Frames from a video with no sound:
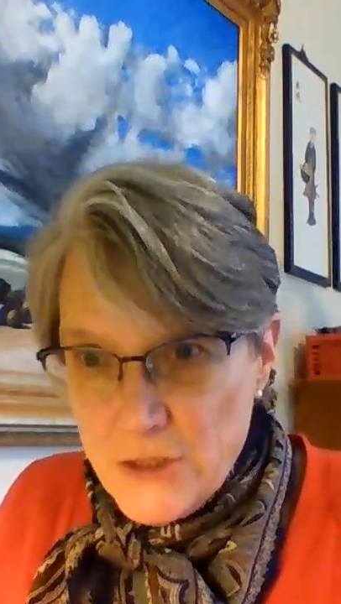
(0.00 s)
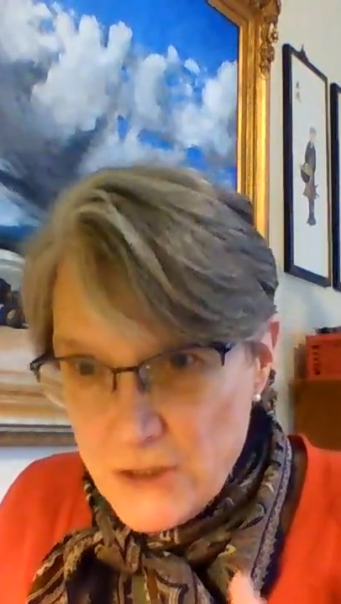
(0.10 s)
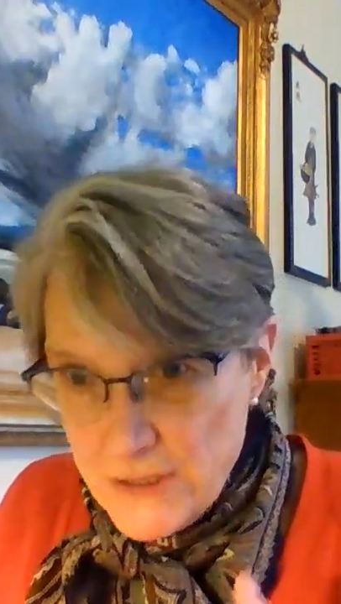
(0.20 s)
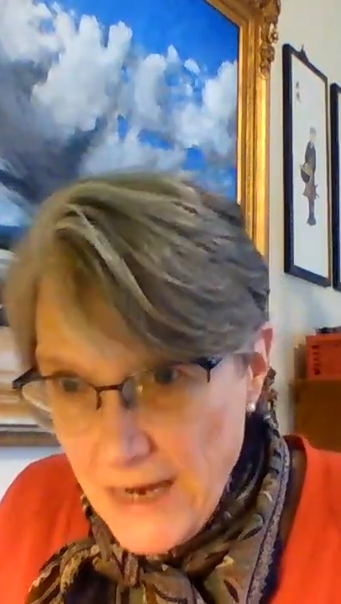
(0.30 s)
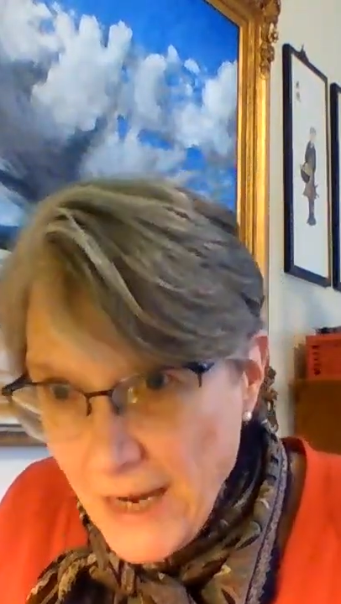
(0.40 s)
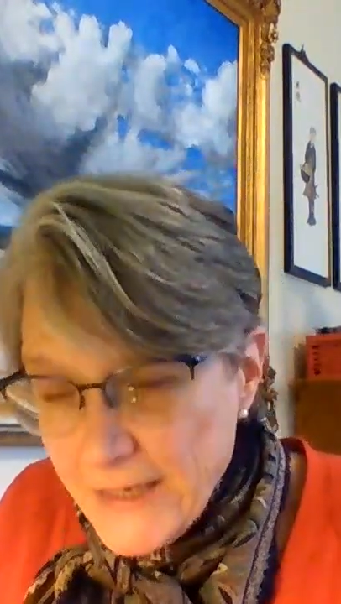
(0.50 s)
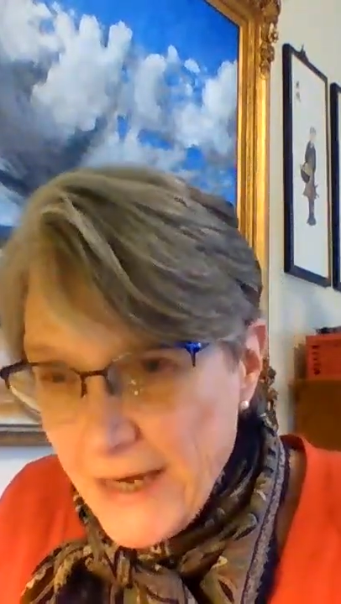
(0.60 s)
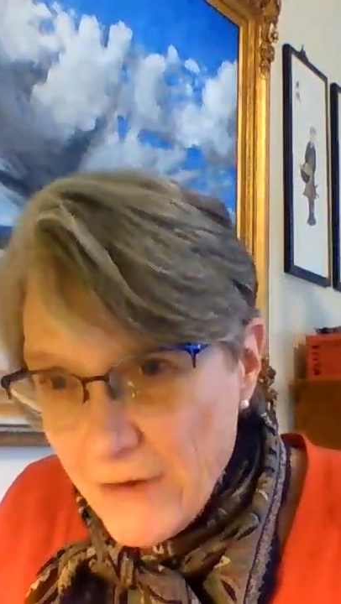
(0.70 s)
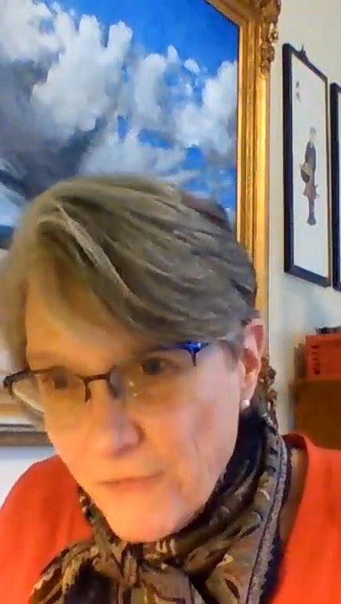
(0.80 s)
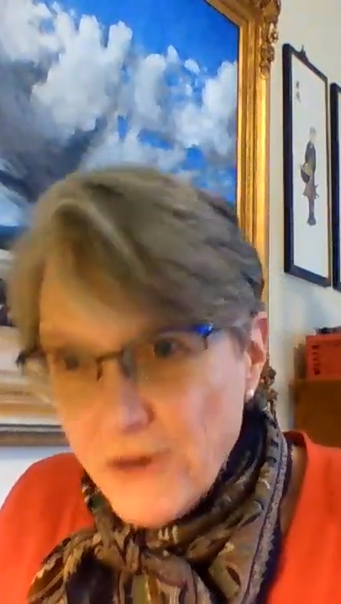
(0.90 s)
not
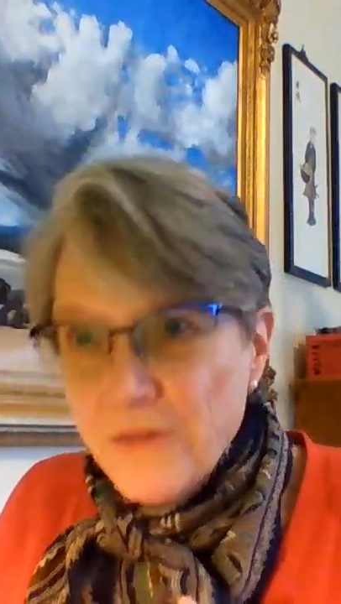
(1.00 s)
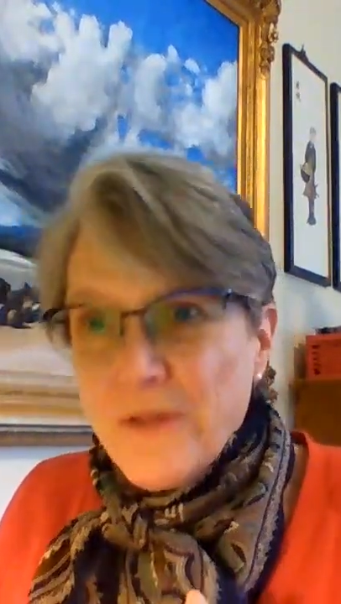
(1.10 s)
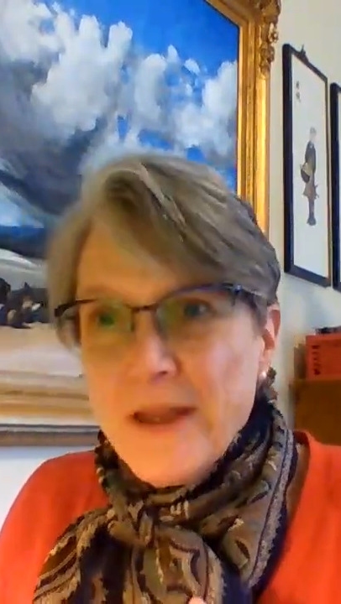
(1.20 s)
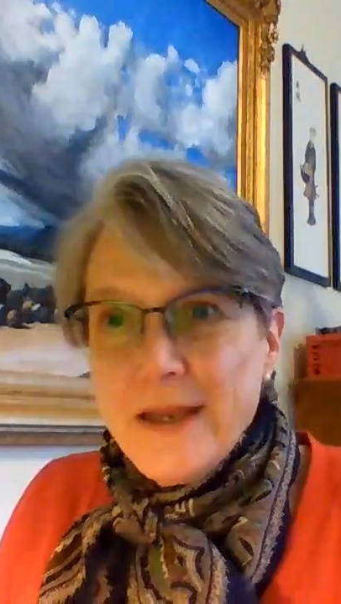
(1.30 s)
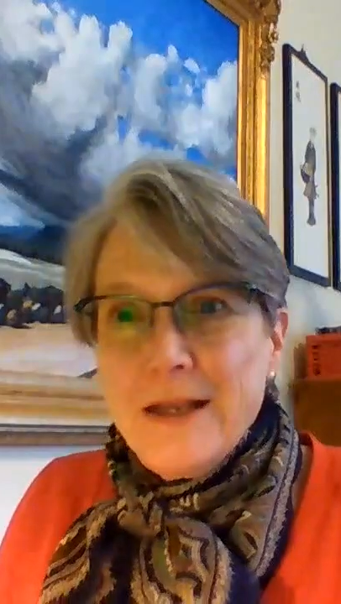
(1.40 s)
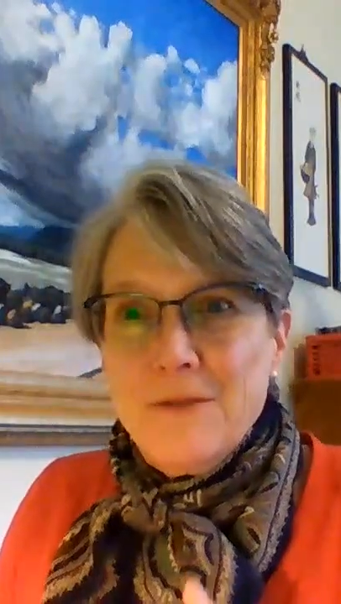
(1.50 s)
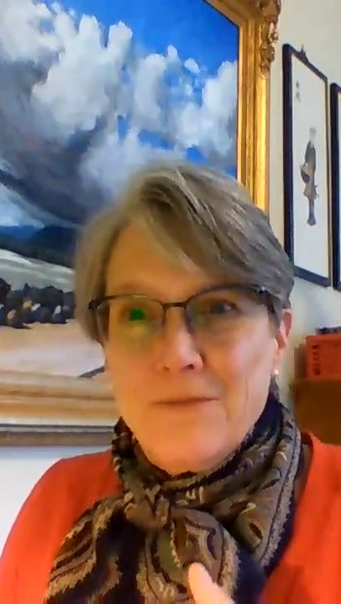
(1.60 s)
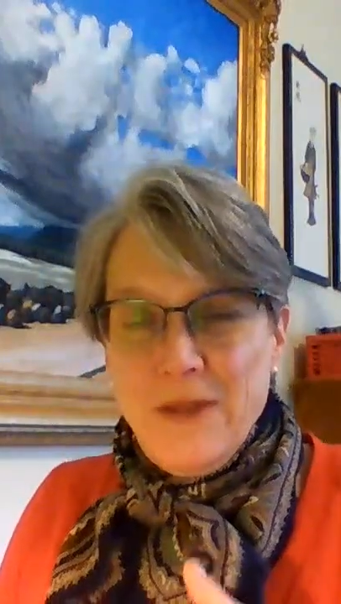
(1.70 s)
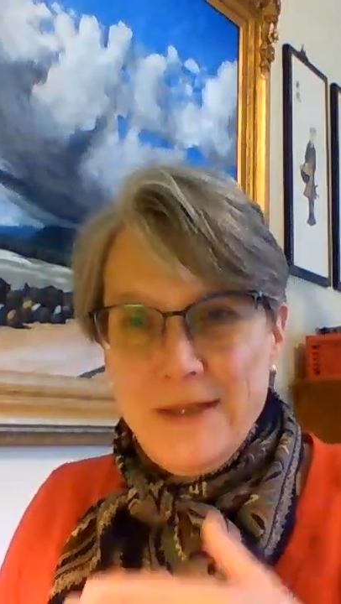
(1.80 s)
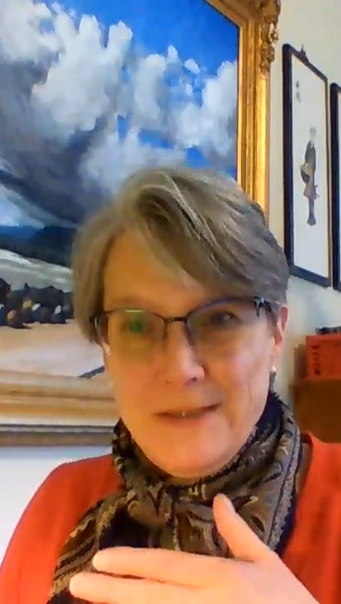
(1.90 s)
everything
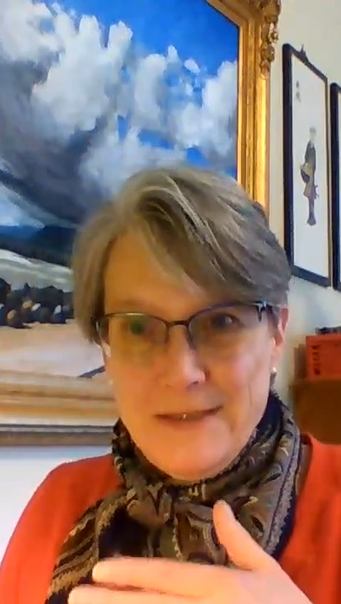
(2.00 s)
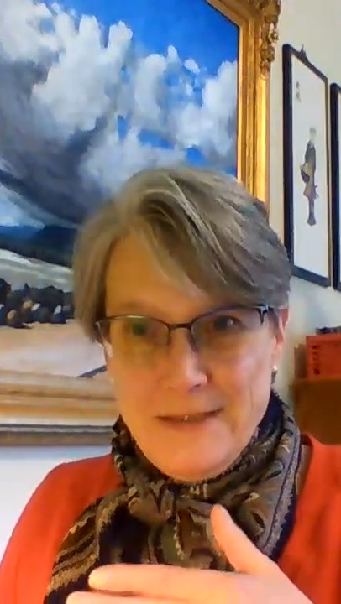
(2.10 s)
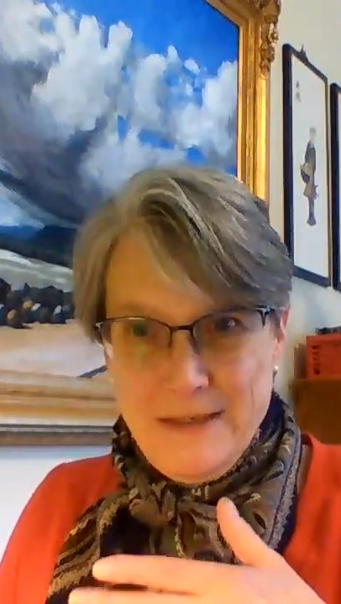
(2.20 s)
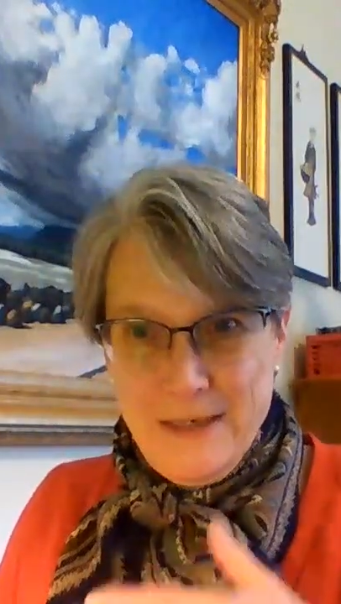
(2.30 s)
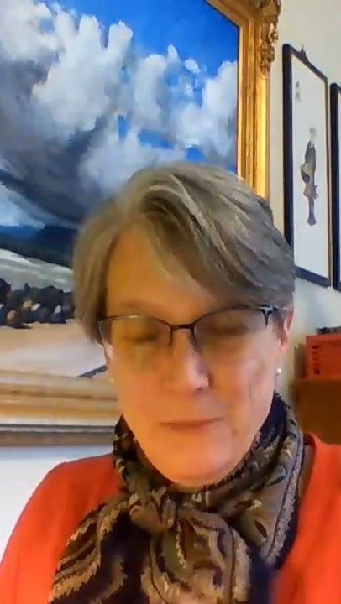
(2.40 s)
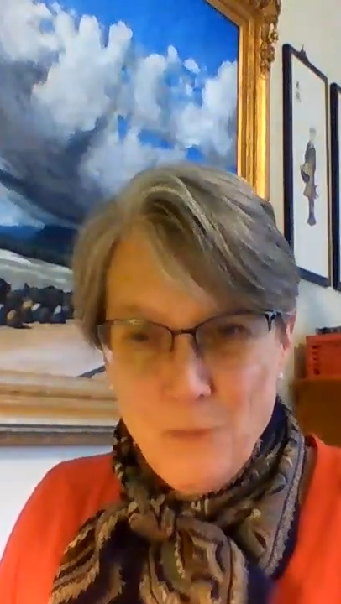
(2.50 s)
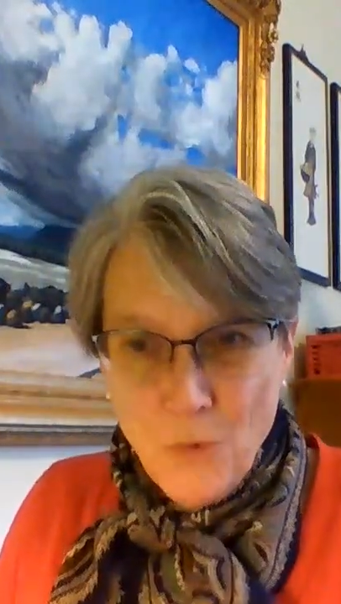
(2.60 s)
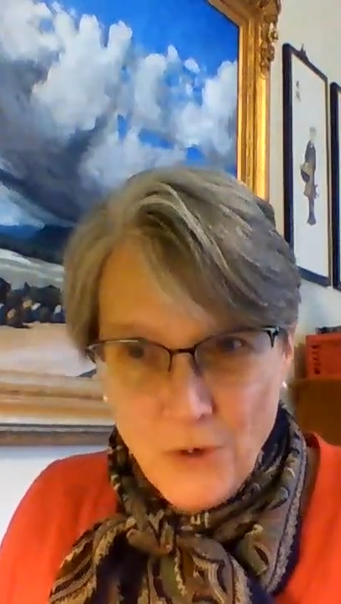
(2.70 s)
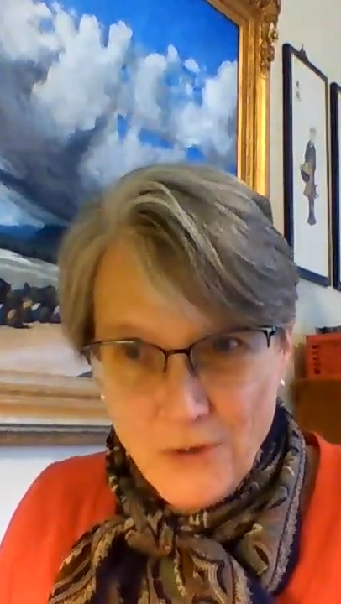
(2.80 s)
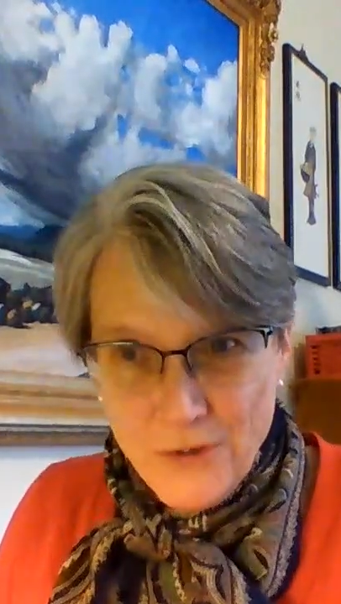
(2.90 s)
that's
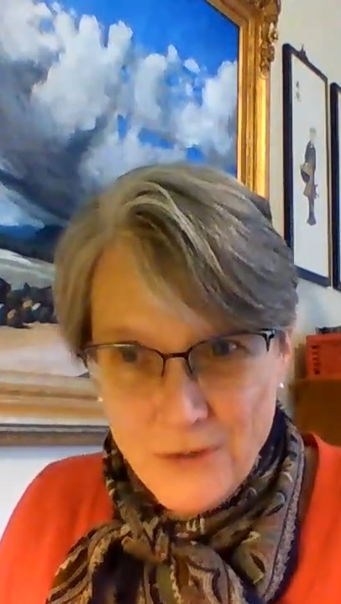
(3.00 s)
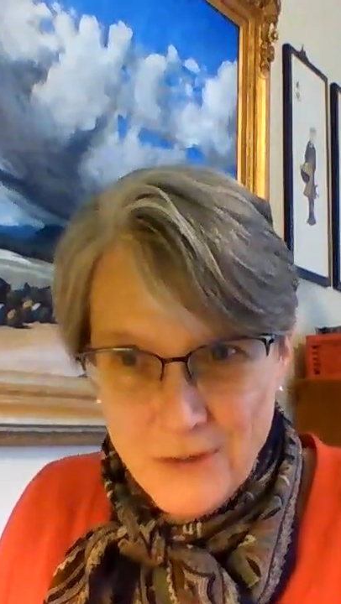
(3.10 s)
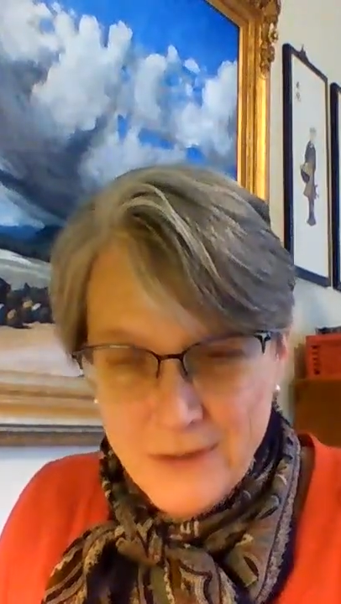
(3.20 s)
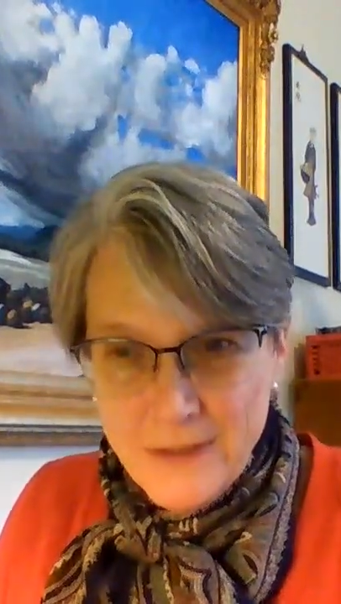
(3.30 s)
immoral